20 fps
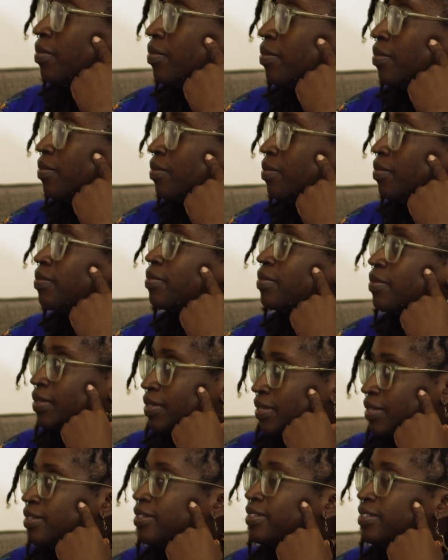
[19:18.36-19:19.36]
to be taken
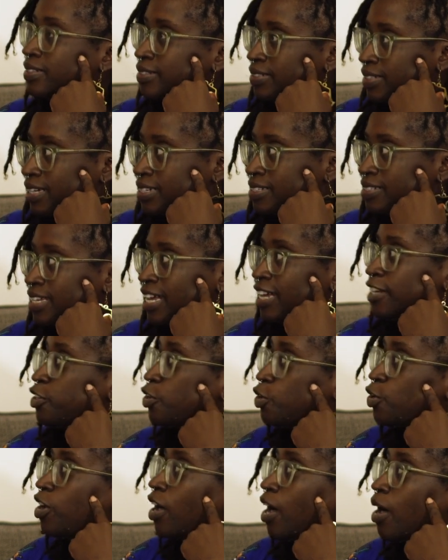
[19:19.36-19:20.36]
advantage yes, of. Yes, and
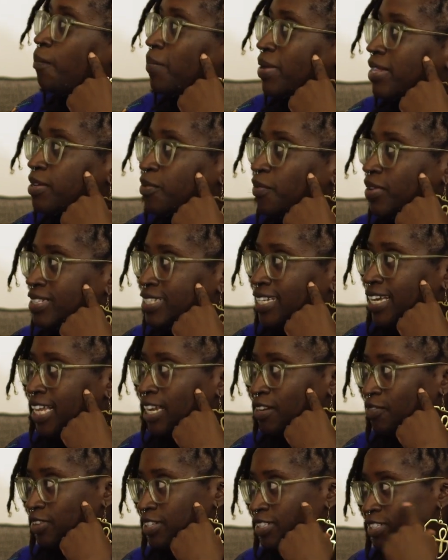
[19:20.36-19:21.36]
you can't be the one
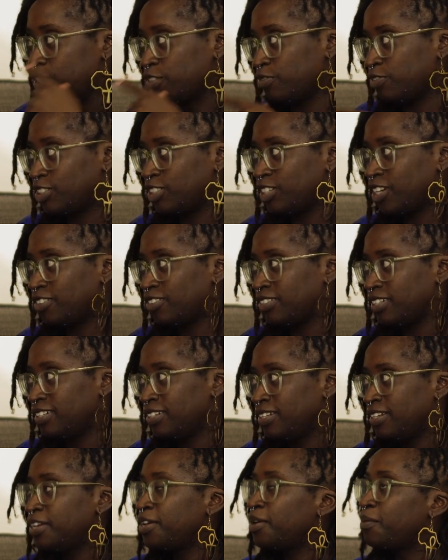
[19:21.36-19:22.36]
taking advantage of your child.
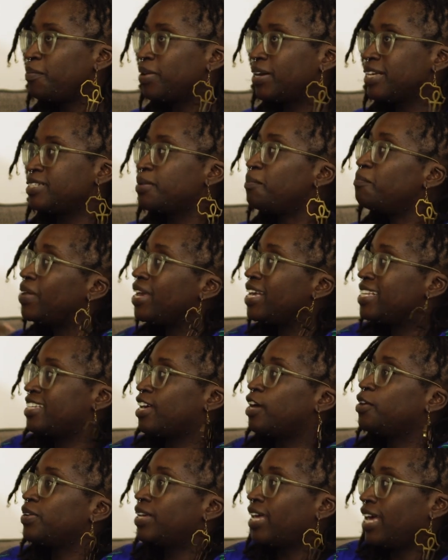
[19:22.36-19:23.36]
This is it. Because it makes
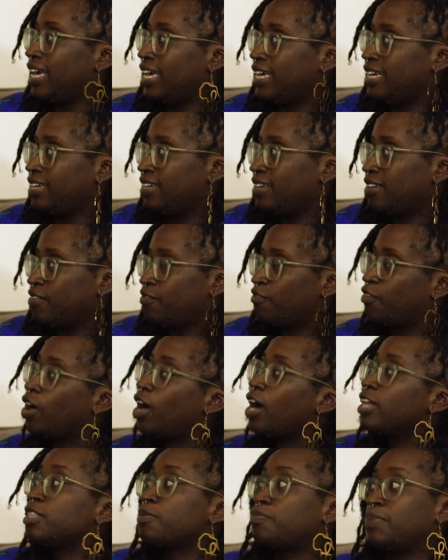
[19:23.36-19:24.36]
it okay
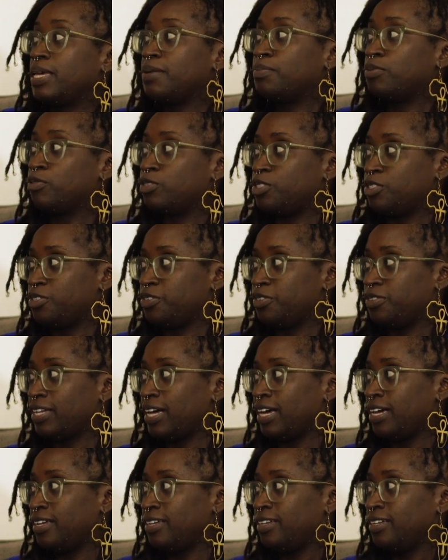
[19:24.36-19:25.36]
right. for other people to do to do
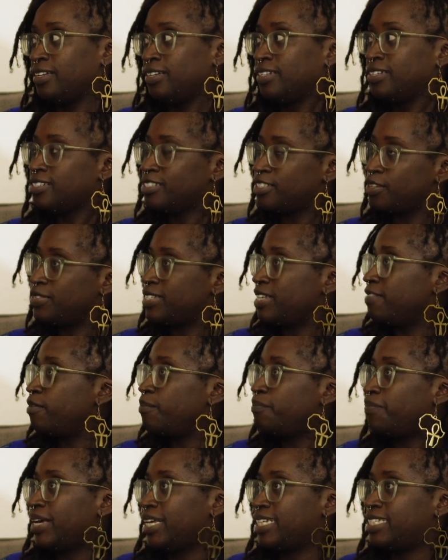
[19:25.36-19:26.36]
that. so, yeah. So it's
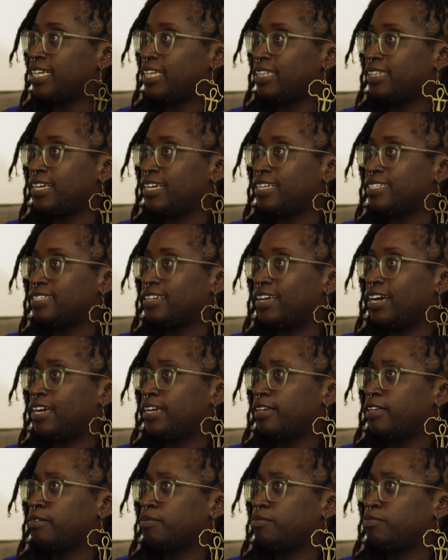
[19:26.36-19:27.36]
even basic things
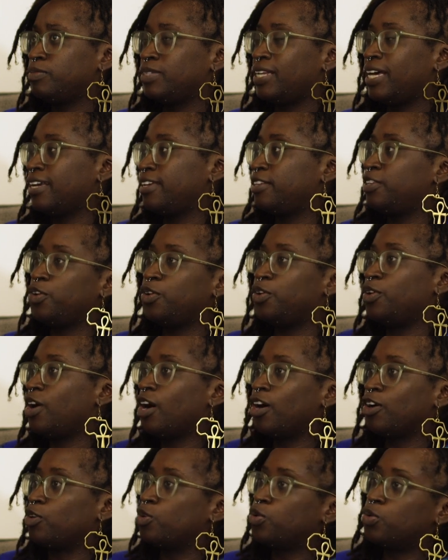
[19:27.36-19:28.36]
like like your
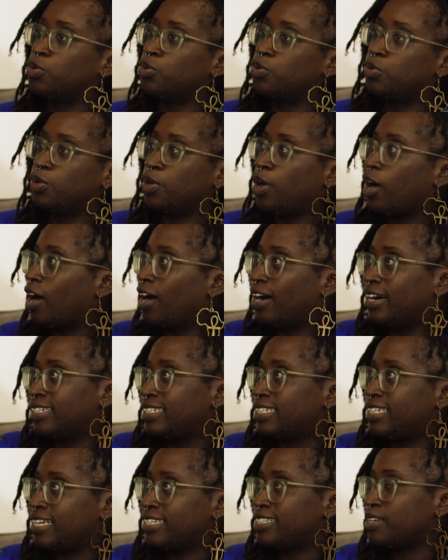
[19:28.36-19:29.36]
uncle, your
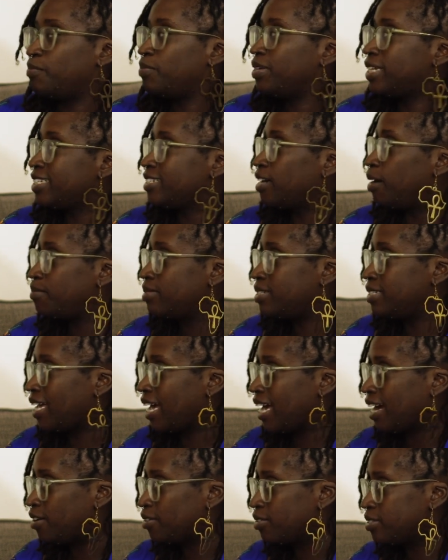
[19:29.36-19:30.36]
auntie, somebody's come to the
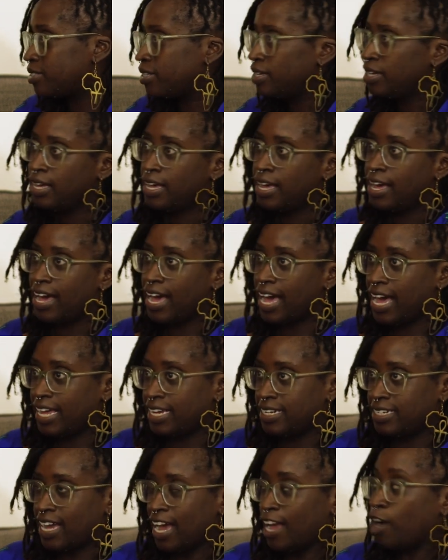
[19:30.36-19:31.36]
house, mm -hmm.
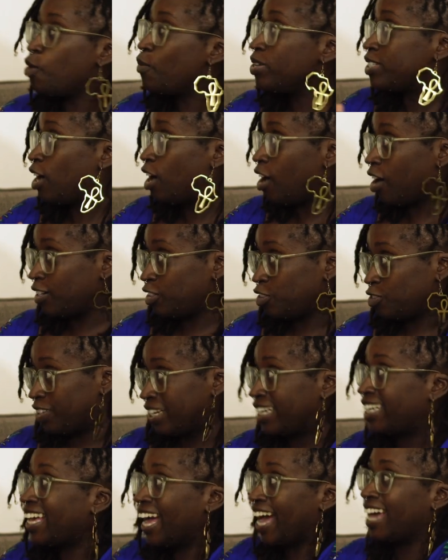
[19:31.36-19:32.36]
and I always ask
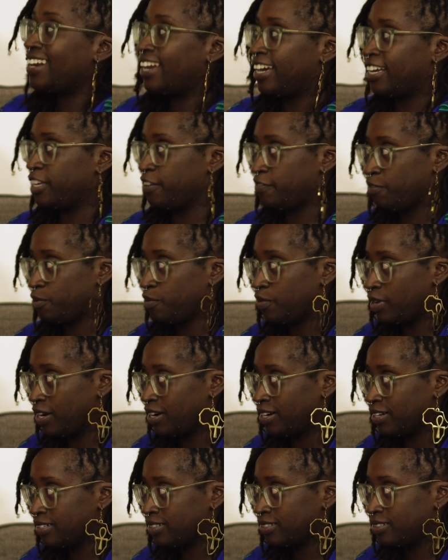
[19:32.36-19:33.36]
children, "Can I give you a
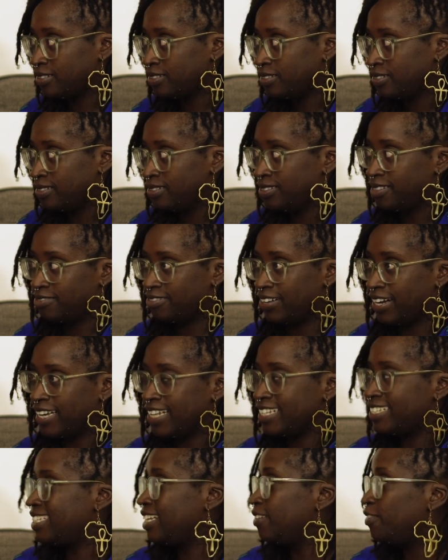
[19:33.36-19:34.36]
hug?" Yep. Right.
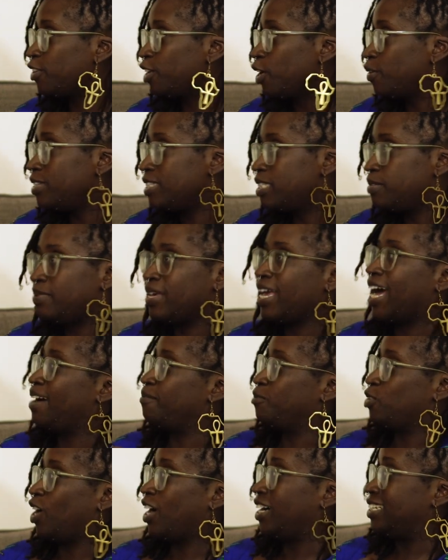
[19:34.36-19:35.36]
It's never yep. going to be,
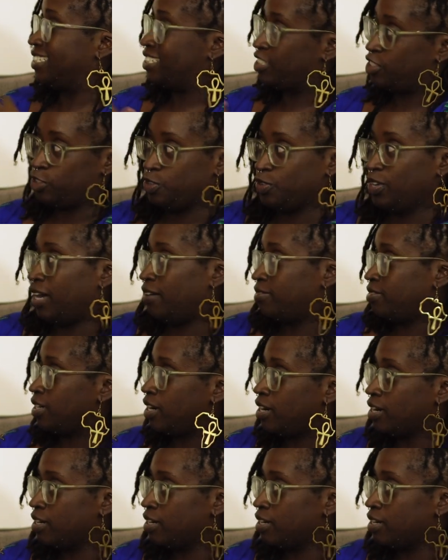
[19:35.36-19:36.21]
"I'm your auntie, so you have to